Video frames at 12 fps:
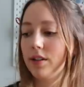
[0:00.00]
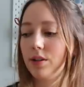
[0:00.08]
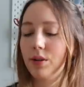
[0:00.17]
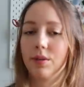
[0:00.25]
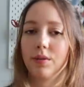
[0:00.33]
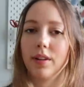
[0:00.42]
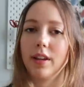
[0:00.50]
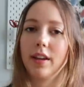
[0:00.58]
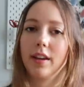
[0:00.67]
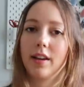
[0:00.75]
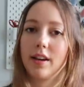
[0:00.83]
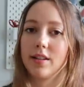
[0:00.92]
so you can really
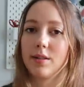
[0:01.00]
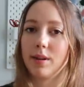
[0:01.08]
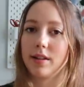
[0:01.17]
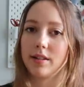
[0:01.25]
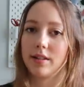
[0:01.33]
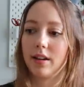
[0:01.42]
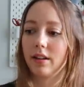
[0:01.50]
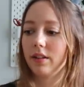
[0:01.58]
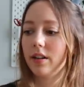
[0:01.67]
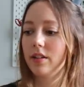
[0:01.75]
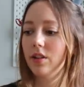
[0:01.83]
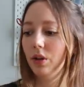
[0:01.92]
customize and tailor
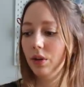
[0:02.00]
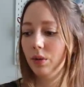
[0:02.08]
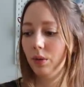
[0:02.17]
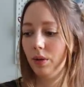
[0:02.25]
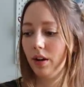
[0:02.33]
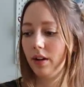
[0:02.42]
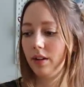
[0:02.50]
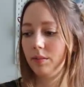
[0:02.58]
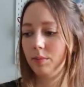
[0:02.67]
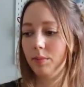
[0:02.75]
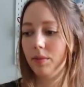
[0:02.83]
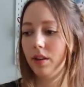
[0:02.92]
it to
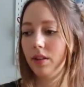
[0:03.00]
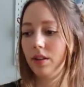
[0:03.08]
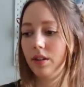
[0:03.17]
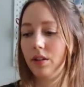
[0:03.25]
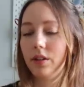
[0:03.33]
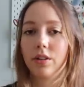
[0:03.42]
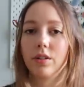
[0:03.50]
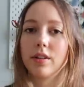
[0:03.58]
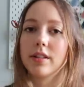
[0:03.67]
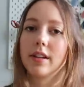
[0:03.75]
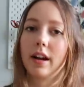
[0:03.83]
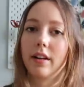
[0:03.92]
um, the look or
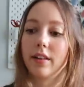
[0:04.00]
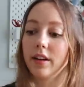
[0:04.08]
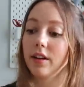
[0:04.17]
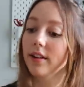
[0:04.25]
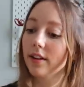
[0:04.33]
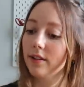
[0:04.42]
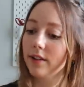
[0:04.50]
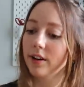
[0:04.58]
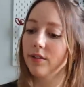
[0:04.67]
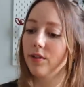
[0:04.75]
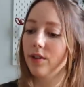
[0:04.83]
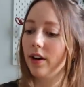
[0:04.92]
style that you're going
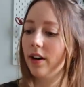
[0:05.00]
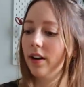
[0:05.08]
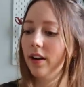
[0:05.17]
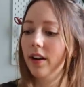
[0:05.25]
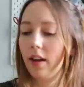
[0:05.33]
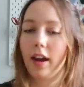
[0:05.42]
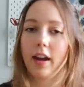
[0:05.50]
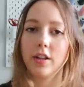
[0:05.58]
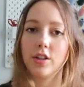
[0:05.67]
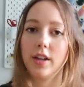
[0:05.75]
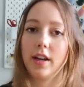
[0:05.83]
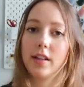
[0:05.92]
for. And
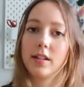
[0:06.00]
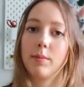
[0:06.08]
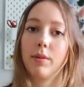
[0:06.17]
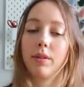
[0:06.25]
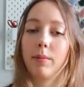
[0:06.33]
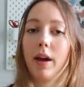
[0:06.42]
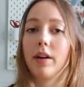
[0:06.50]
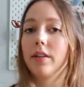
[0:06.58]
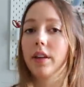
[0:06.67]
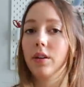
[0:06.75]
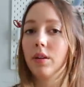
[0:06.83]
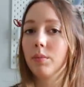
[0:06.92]
she has both a pattern
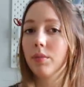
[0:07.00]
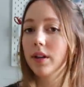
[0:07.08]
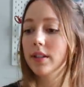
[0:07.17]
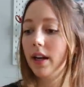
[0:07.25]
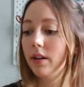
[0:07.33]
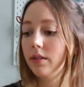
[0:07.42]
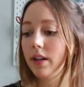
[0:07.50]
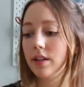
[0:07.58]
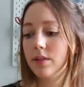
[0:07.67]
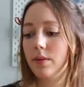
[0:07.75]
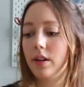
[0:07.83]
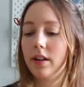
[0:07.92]
that you can print out
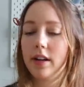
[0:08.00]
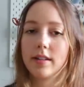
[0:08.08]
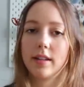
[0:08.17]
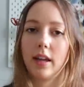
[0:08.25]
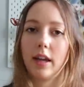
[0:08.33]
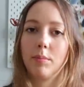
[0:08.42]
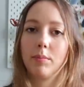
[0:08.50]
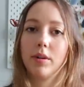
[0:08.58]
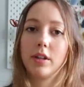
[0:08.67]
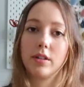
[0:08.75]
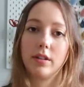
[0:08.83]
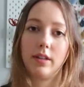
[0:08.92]
as well as a
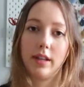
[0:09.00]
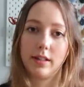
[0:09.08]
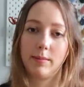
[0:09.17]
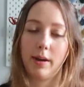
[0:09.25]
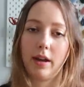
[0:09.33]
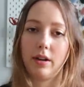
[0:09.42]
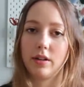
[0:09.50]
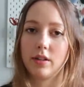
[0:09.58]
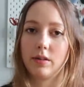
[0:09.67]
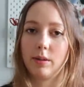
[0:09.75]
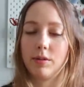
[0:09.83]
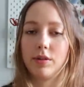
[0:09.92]
printer-less pattern, so
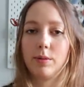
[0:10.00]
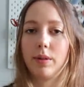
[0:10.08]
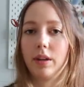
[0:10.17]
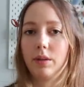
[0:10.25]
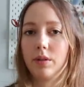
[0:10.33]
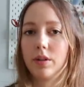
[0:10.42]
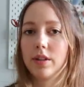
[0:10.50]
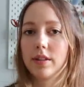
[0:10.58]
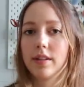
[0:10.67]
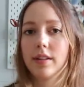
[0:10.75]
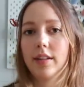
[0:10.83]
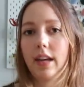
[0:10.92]
I'm assuming that you would
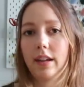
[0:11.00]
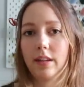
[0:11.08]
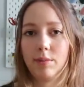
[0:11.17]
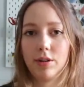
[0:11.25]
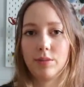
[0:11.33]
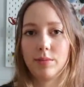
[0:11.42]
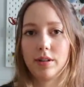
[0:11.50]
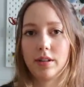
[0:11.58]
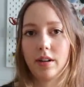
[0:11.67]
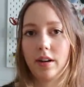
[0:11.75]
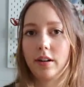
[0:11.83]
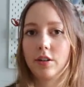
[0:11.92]
just take the measurements and
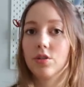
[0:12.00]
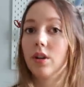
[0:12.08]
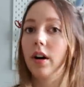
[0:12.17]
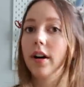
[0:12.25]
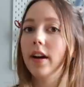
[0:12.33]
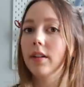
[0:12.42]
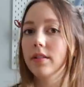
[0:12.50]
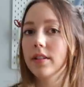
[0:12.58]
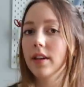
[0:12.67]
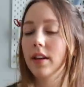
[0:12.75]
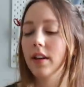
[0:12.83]
kind of draw it out